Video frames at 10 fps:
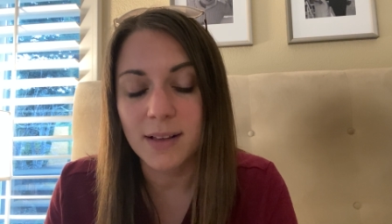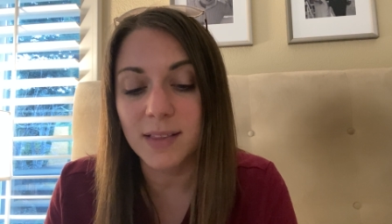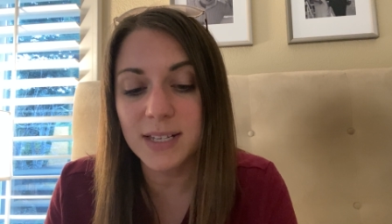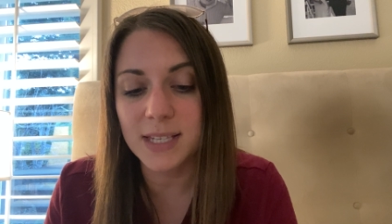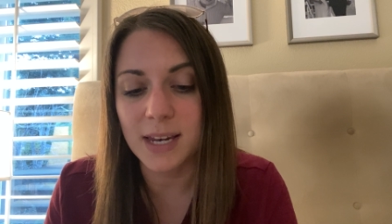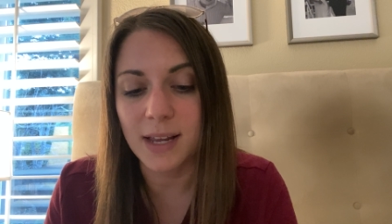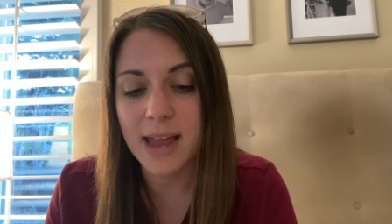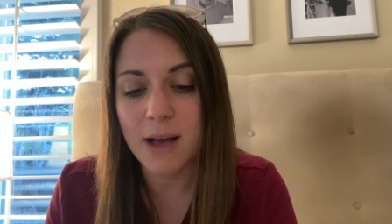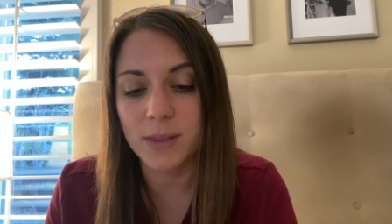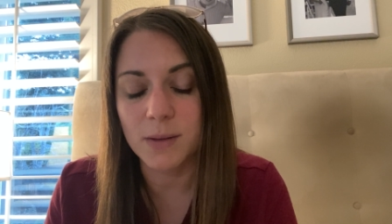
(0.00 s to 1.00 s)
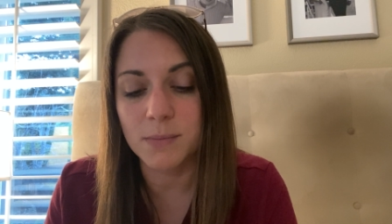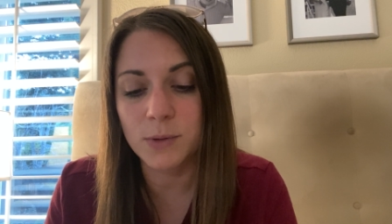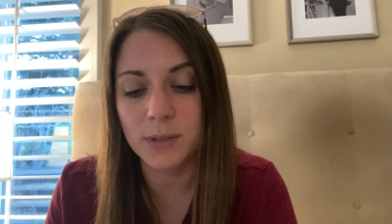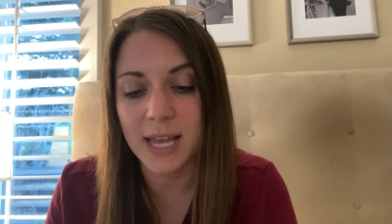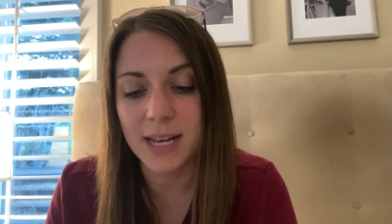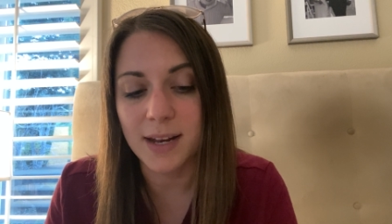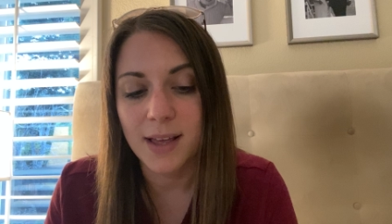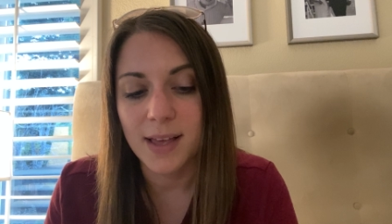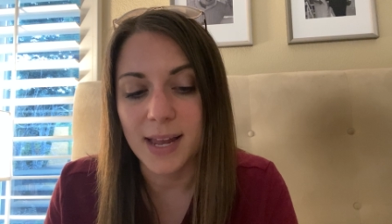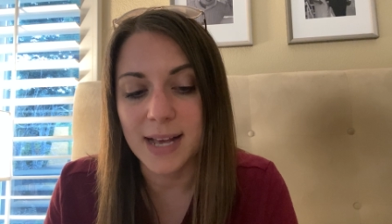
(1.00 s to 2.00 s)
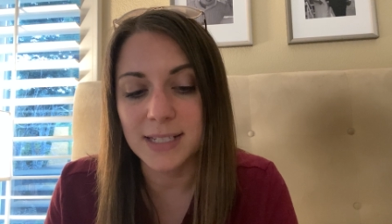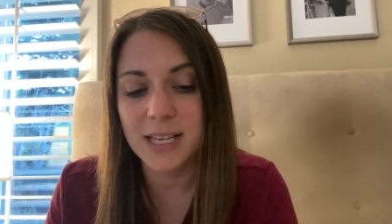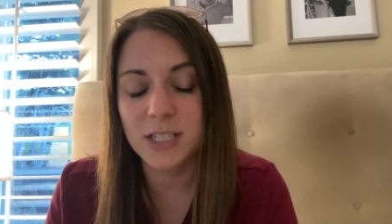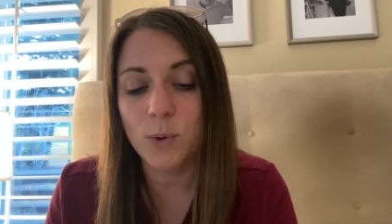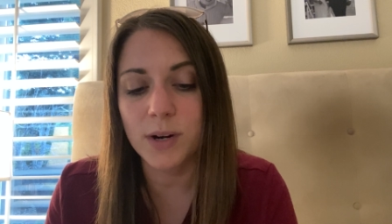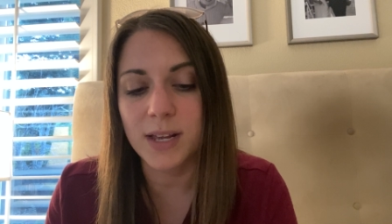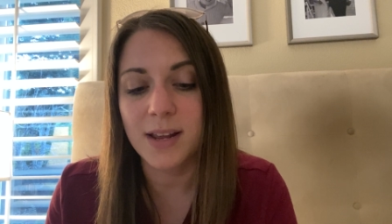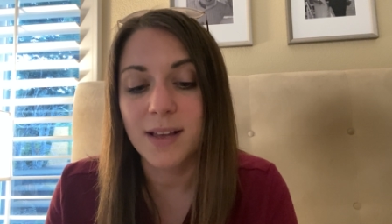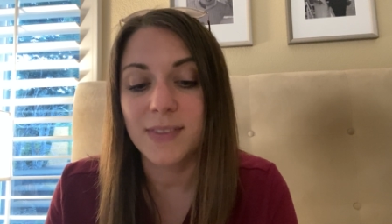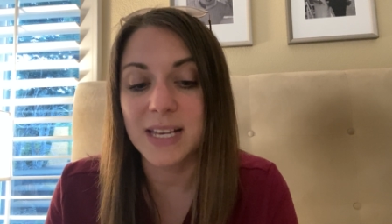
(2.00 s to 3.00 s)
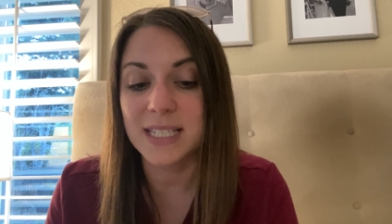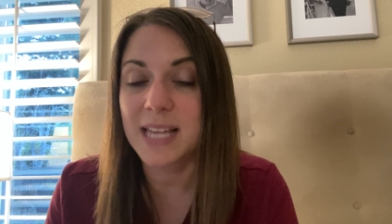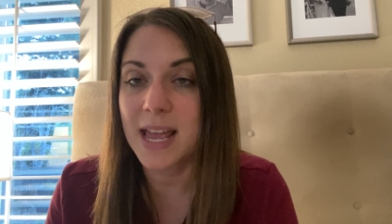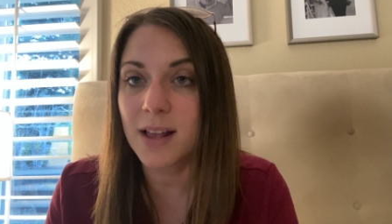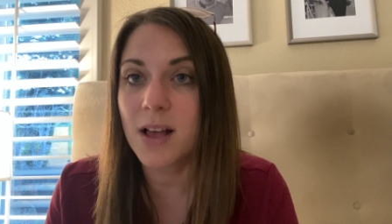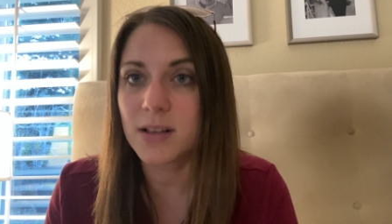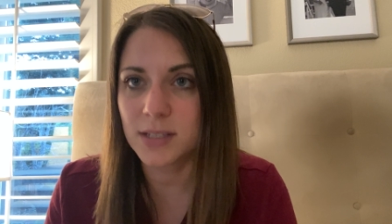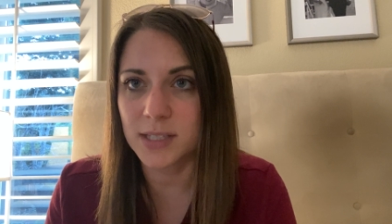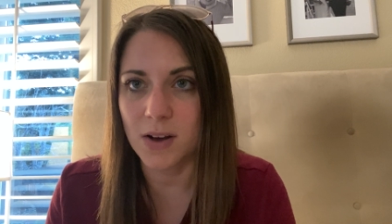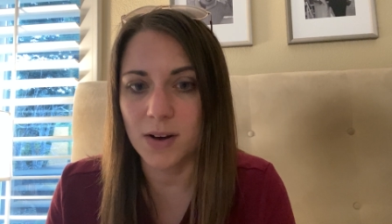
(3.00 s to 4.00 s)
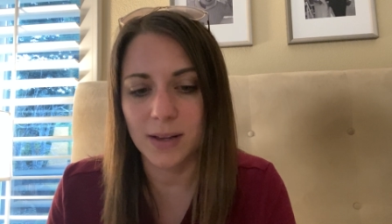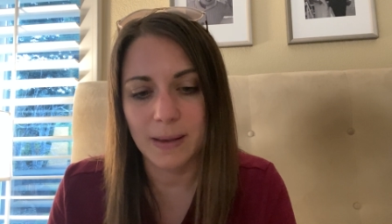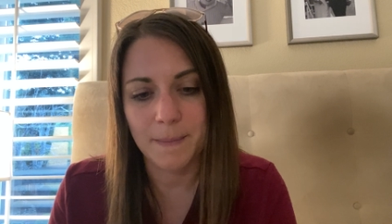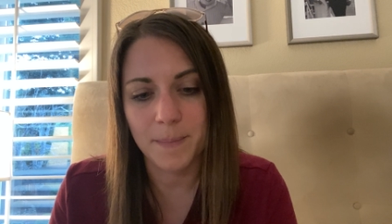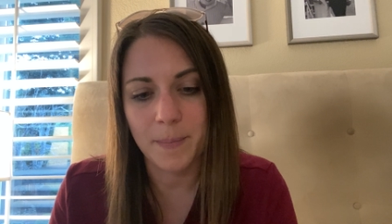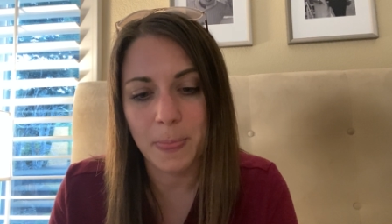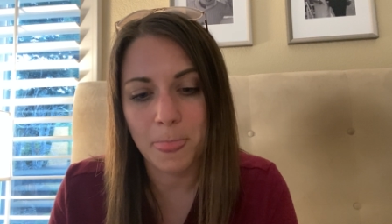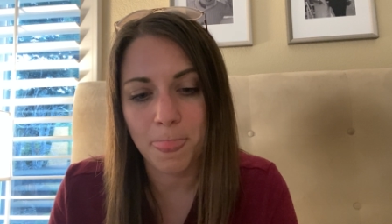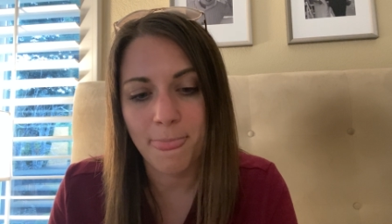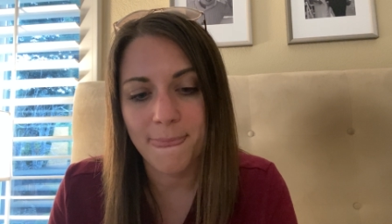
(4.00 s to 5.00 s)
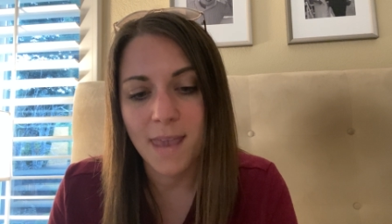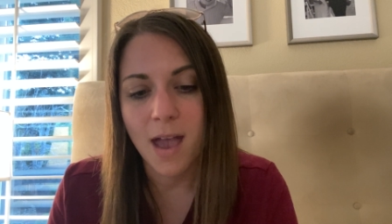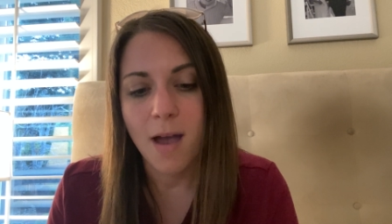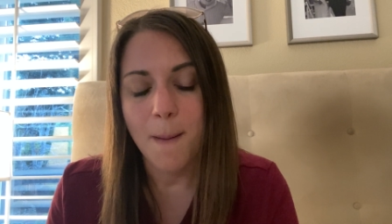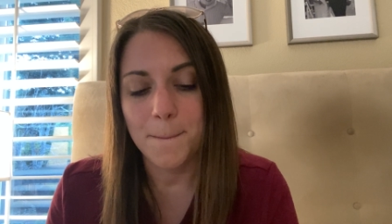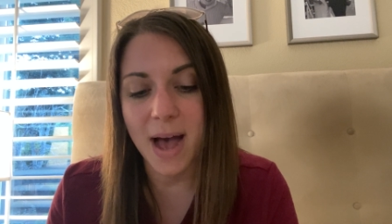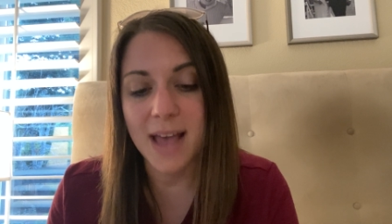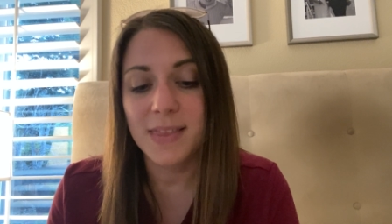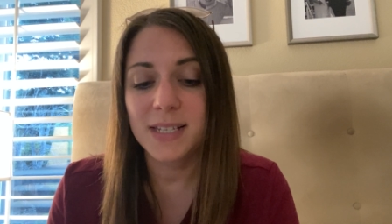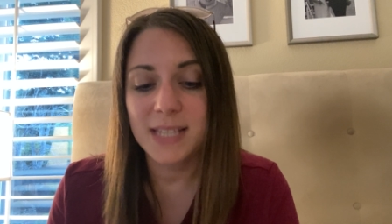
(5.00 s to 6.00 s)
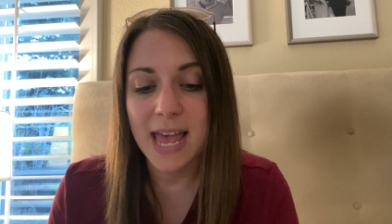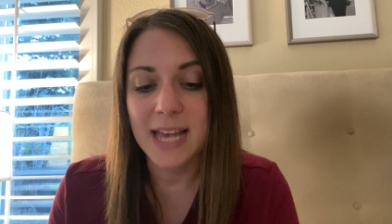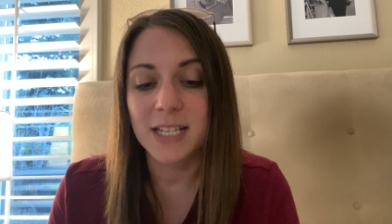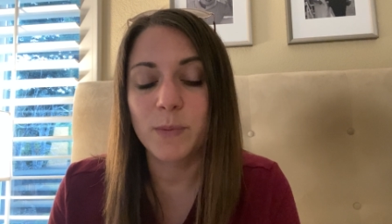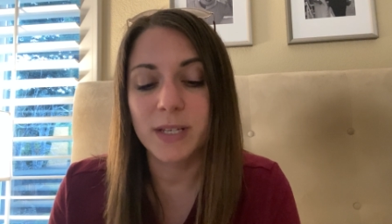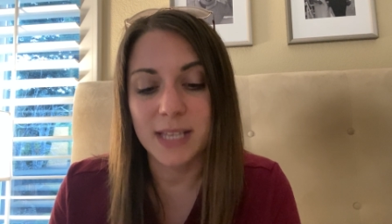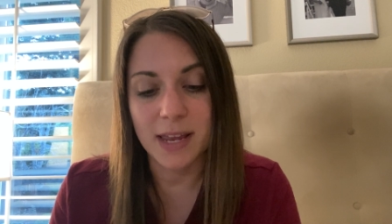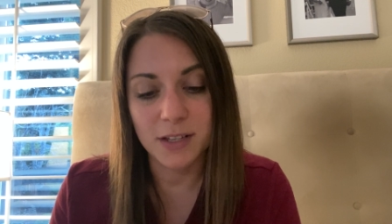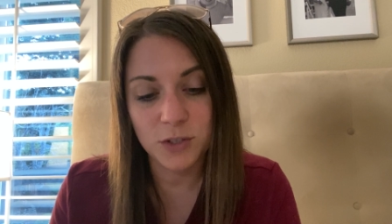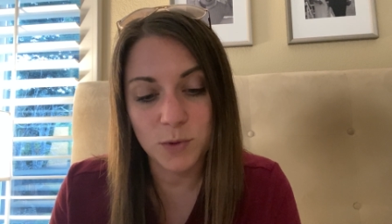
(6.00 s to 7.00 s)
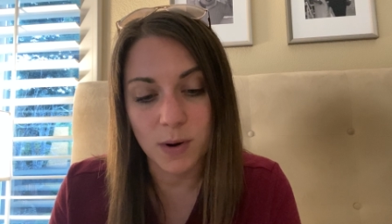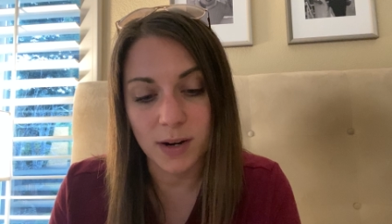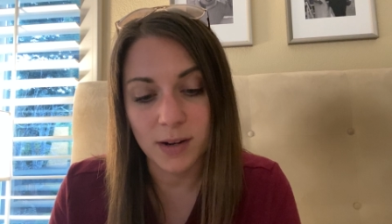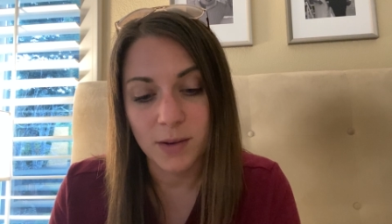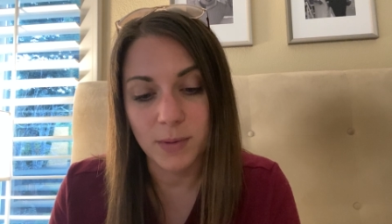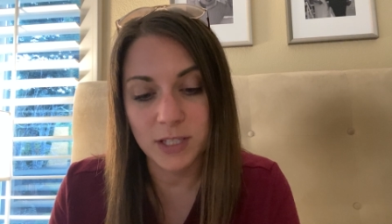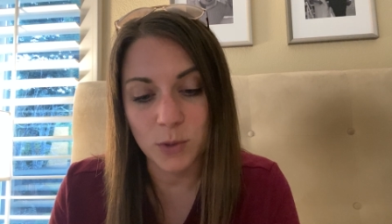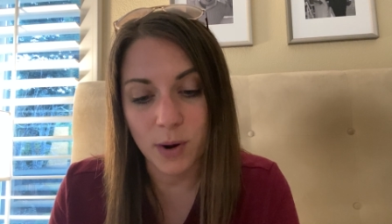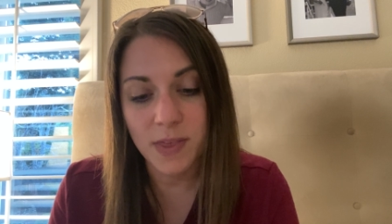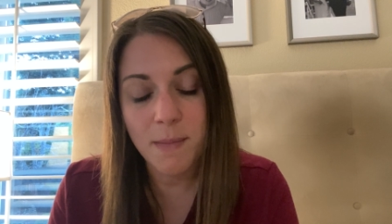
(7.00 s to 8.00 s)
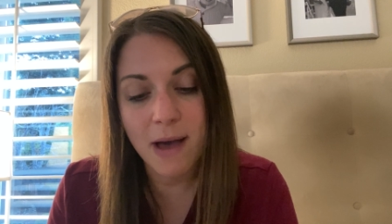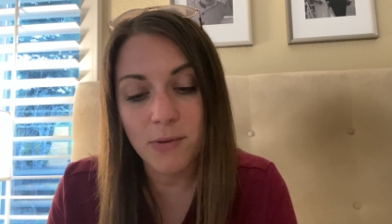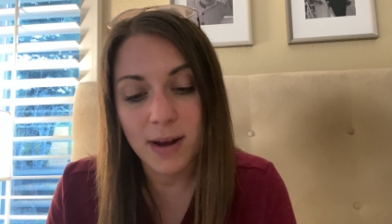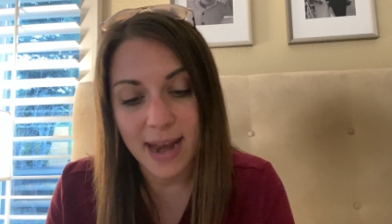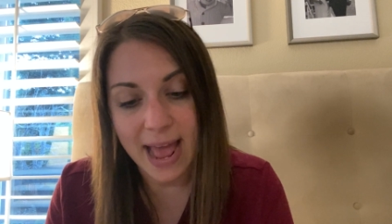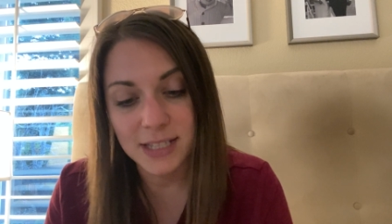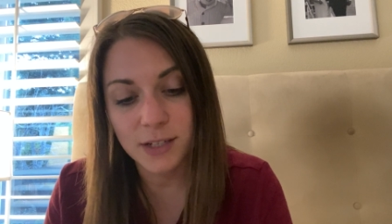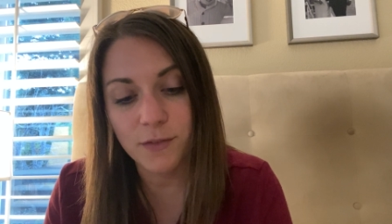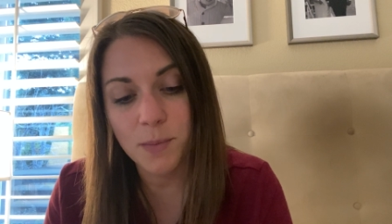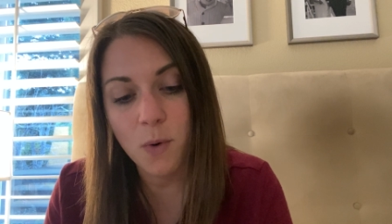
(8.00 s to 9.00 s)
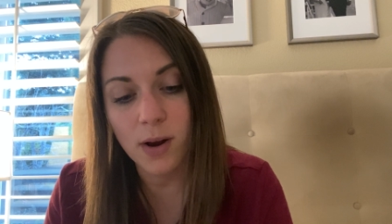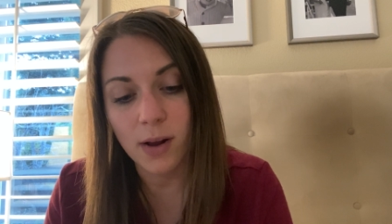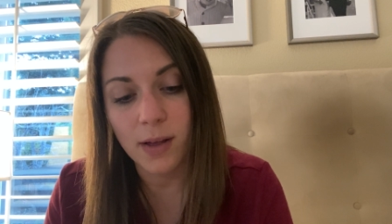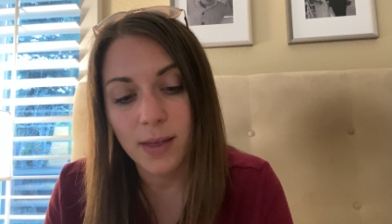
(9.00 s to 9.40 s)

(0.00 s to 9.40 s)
glistening now in the moonlight, and as they sorted, they sang a song. By these eggs we set a store, we sort them out and ask for more.